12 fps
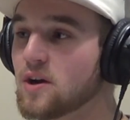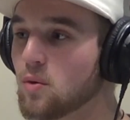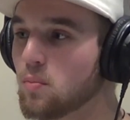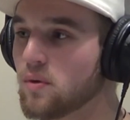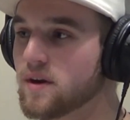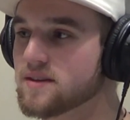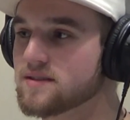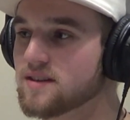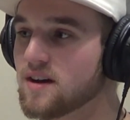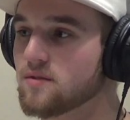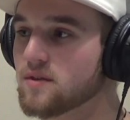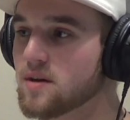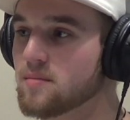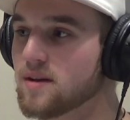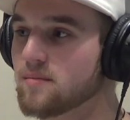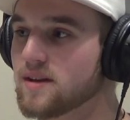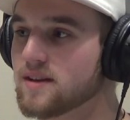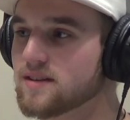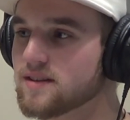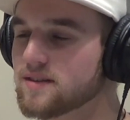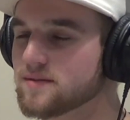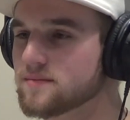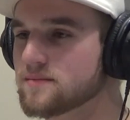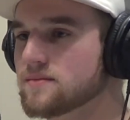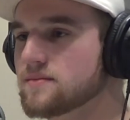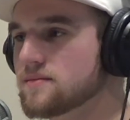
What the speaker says: the fingerprints of commitment.